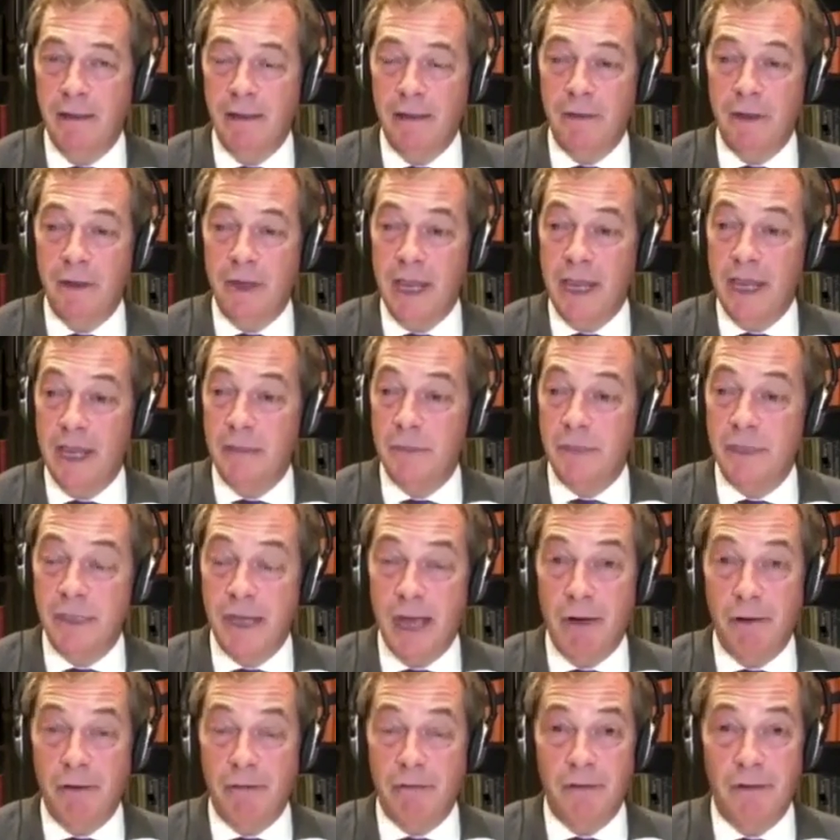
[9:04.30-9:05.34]
that he
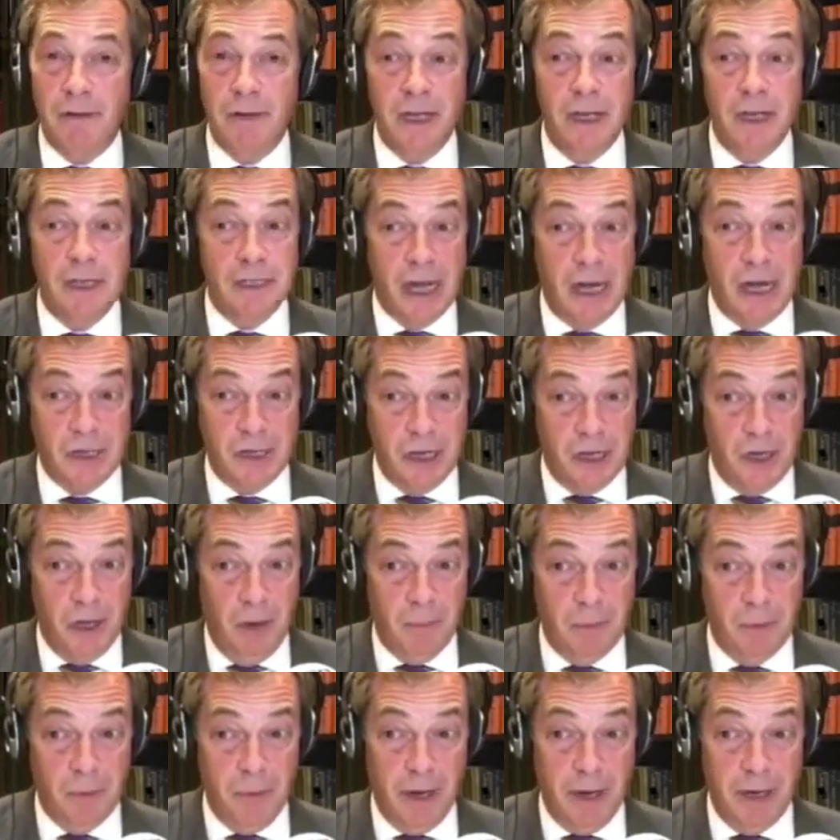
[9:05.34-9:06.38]
himself has actually
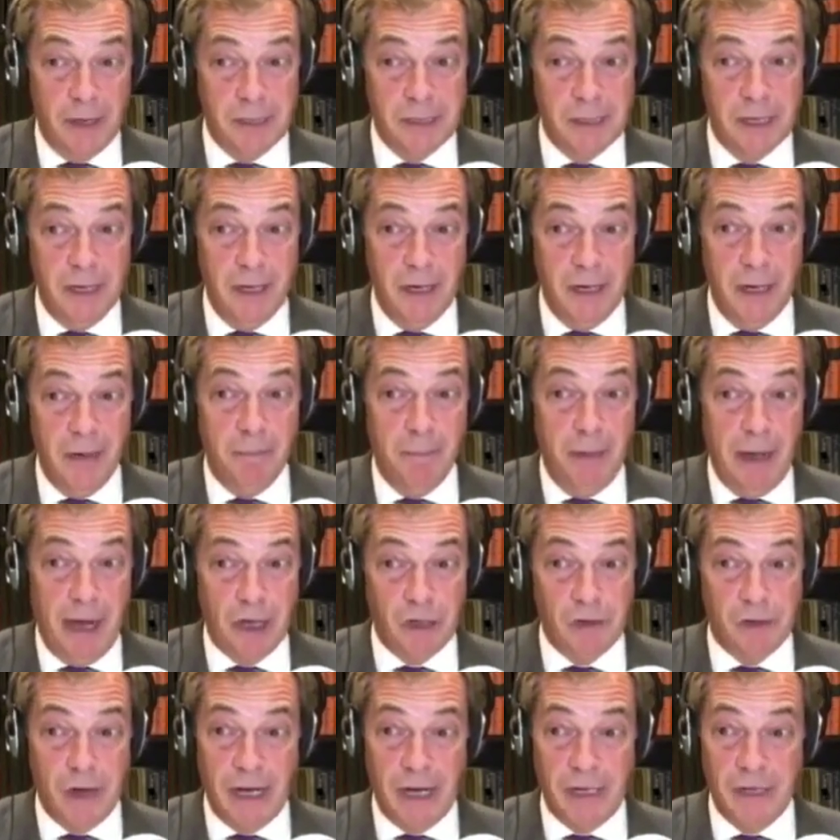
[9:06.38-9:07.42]
compromised and
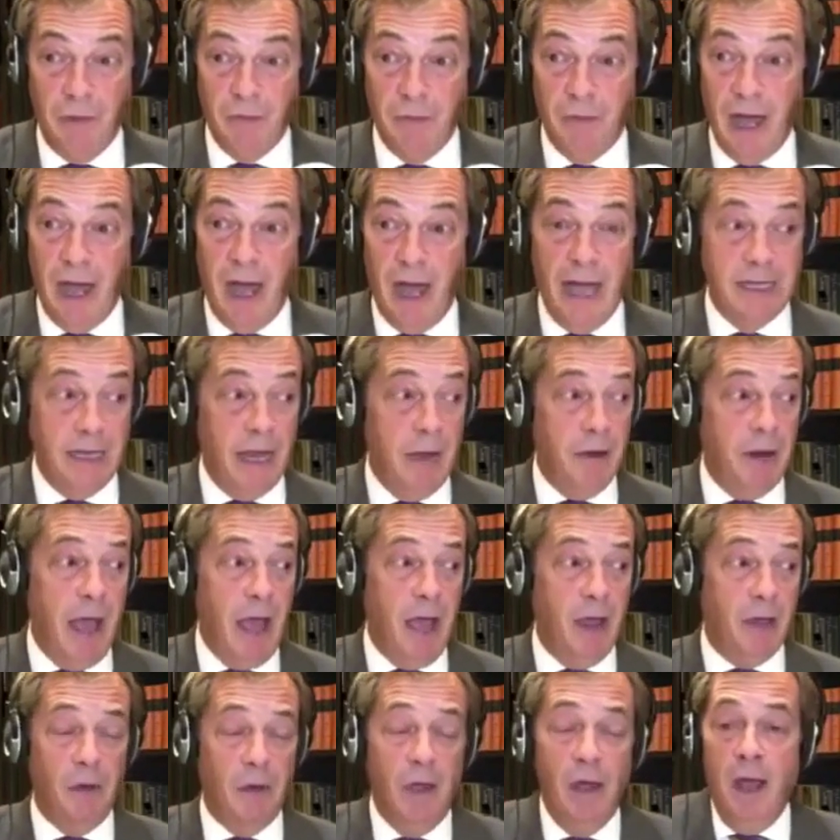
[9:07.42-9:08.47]
backtracked on that? I don't
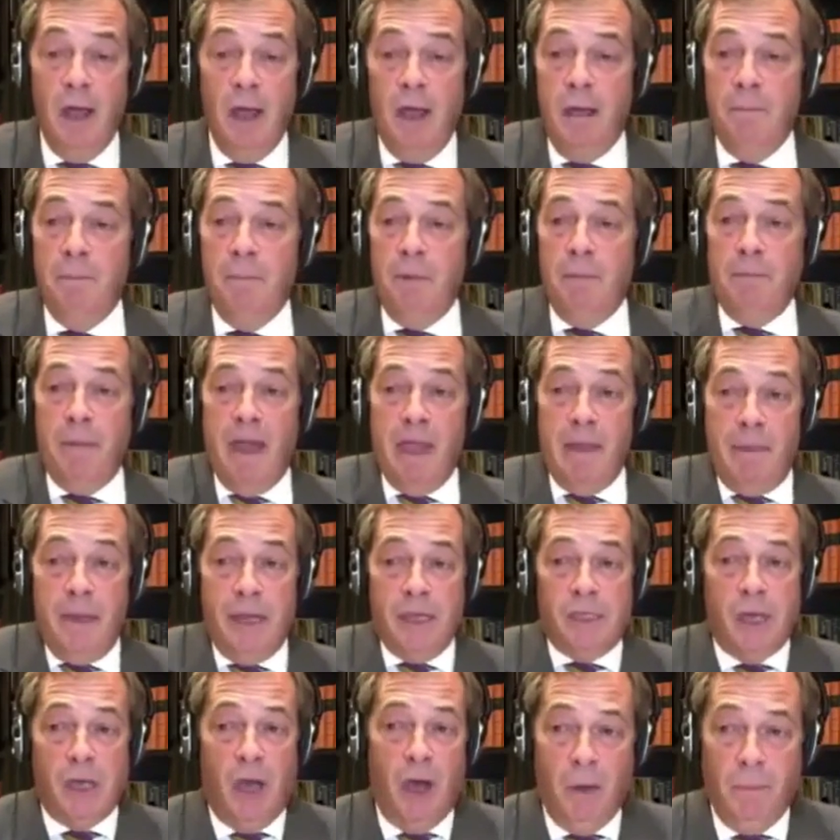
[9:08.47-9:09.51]
know. But maybe
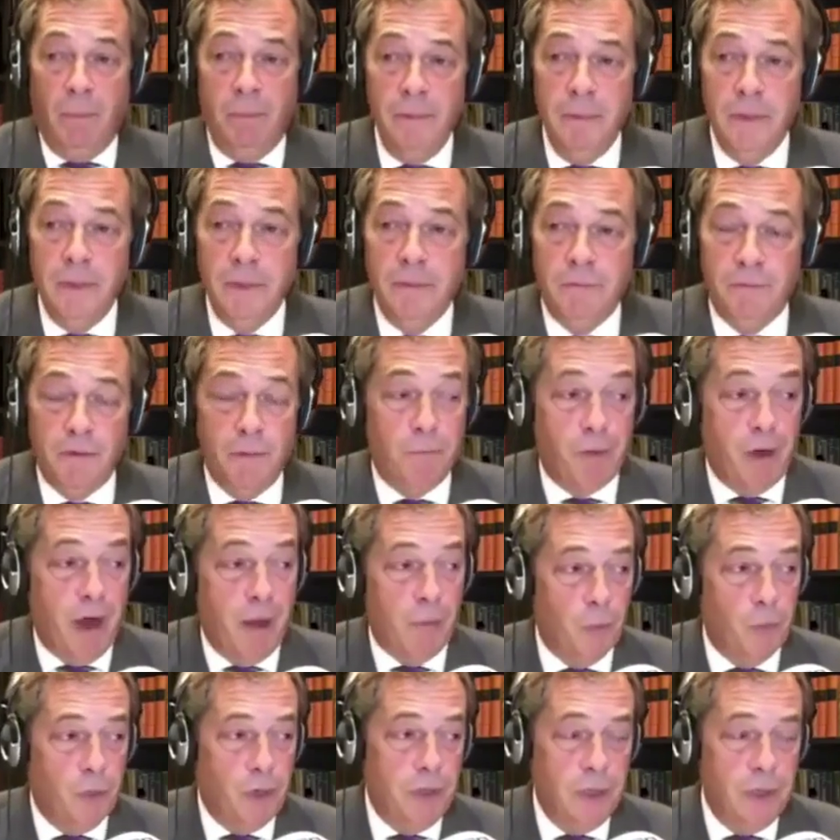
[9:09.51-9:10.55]
Tom from
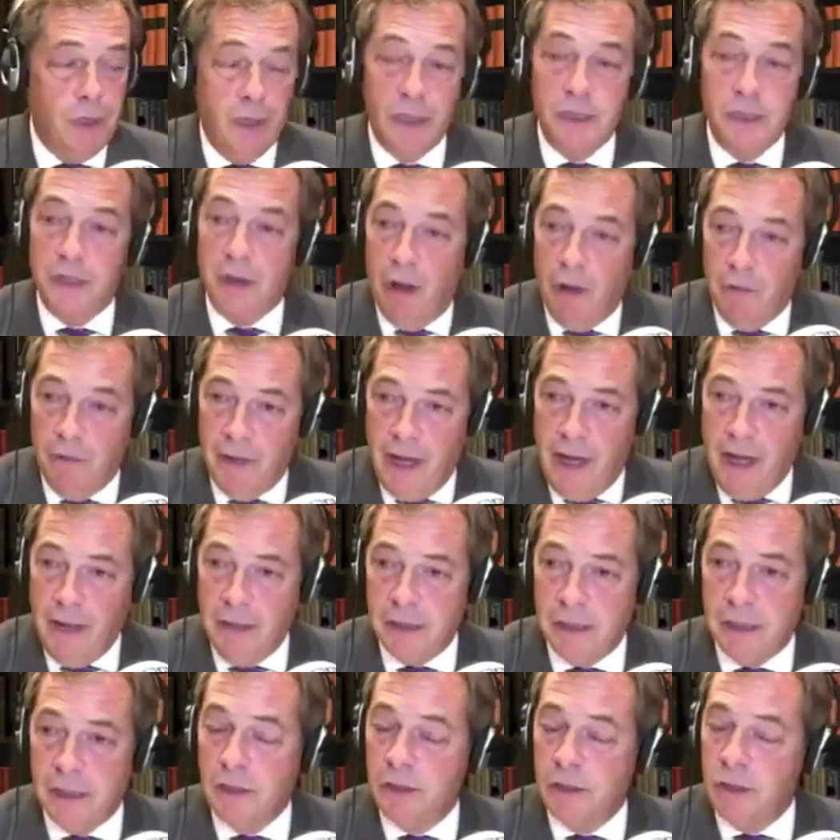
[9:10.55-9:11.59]
Brentwood has got the
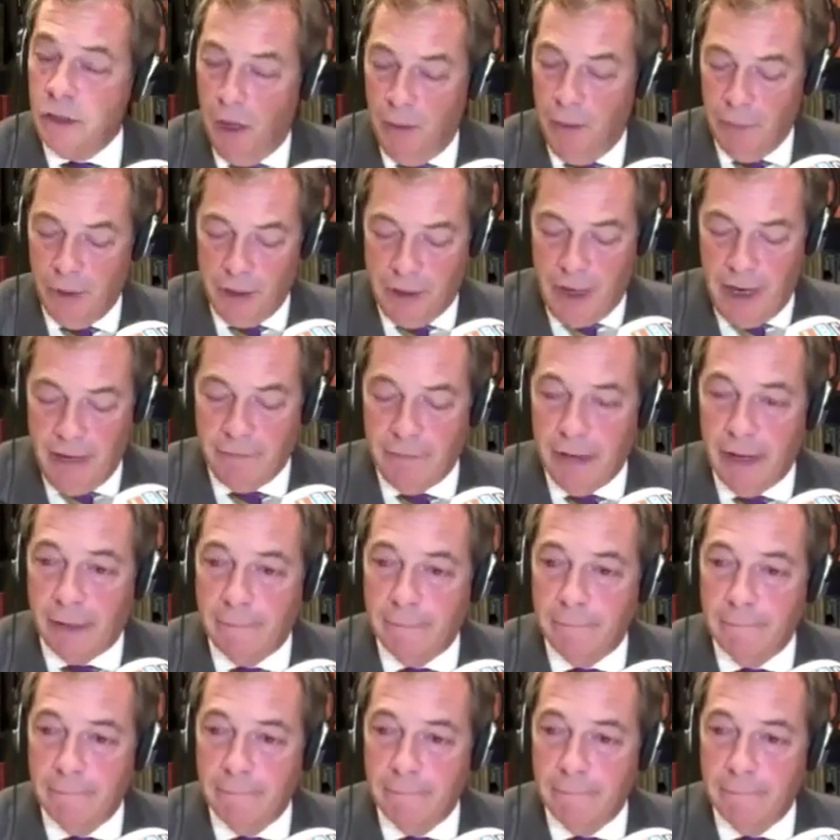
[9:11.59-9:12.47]
answer. Tom, good evening.